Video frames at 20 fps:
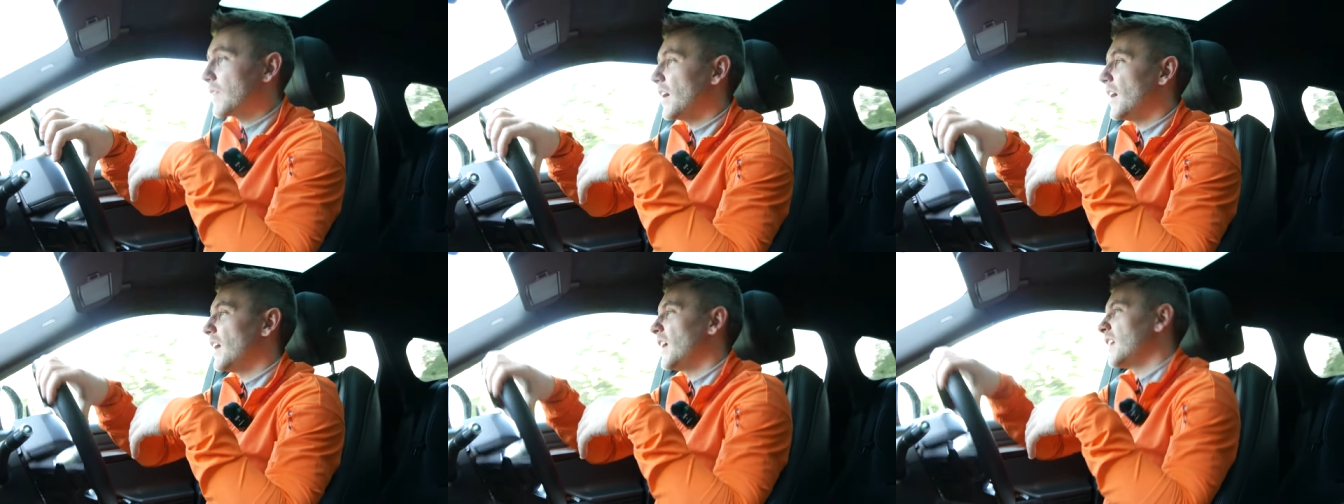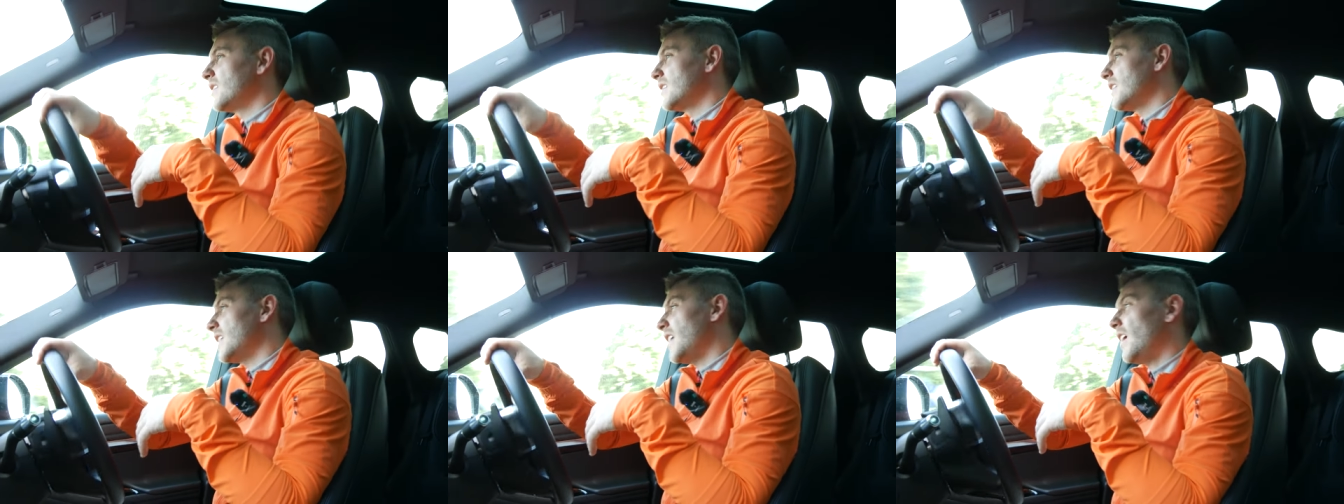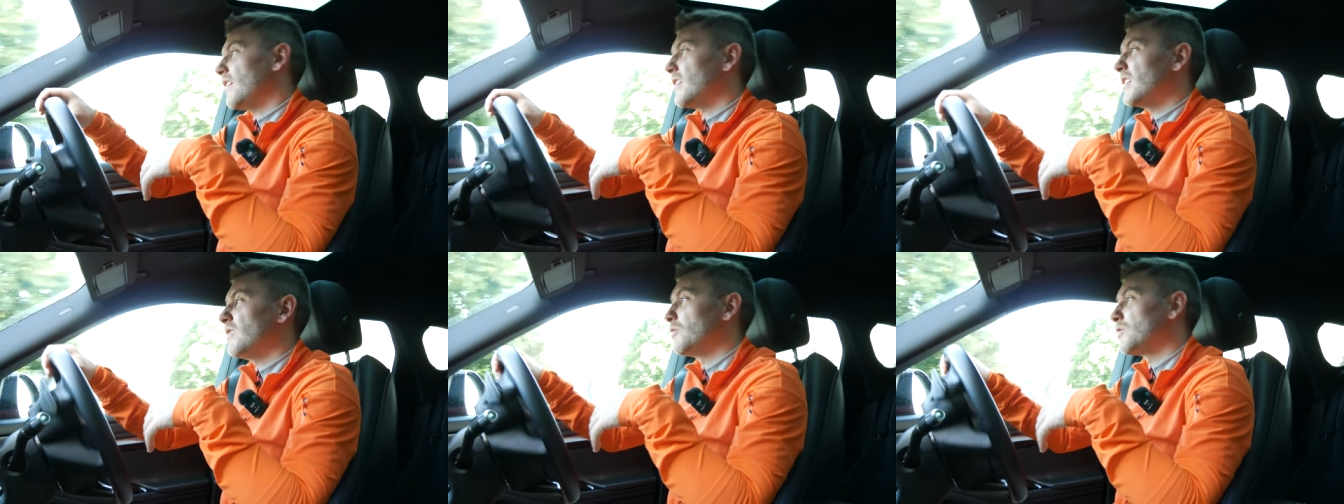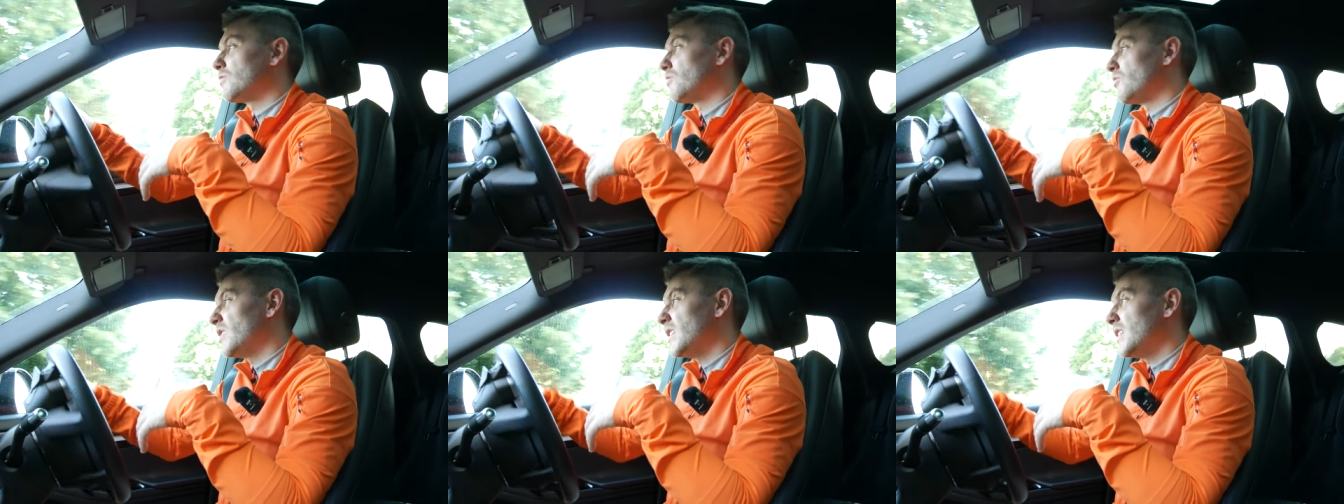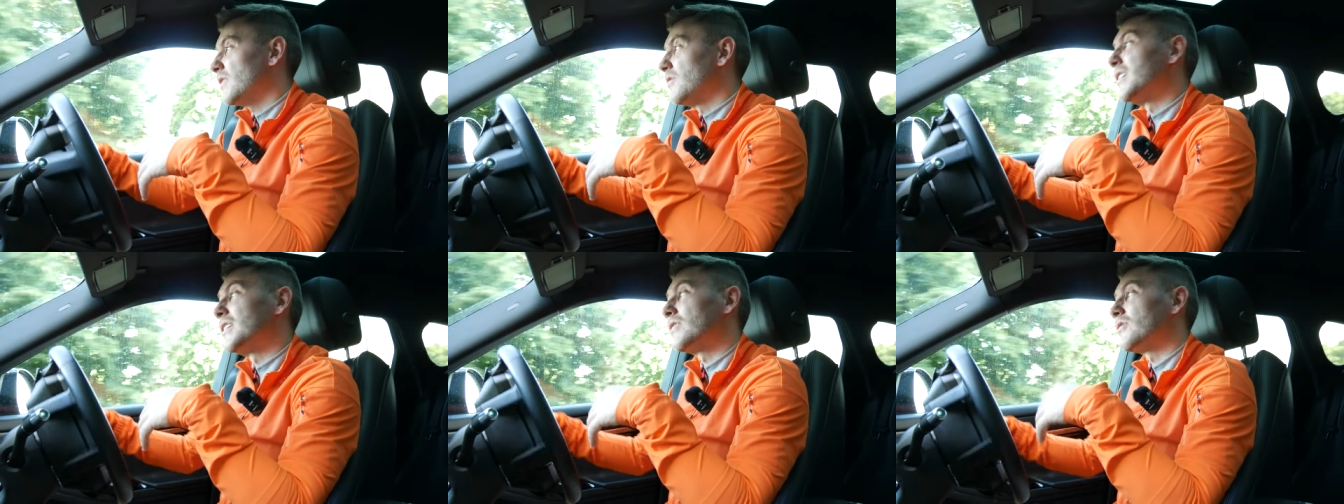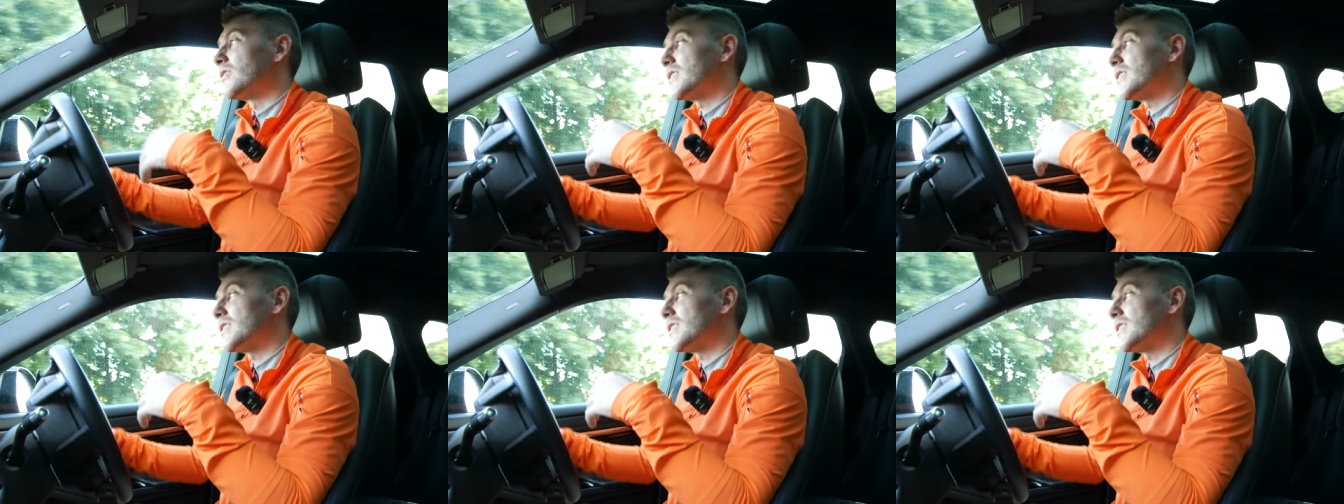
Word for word: and Gary was really, really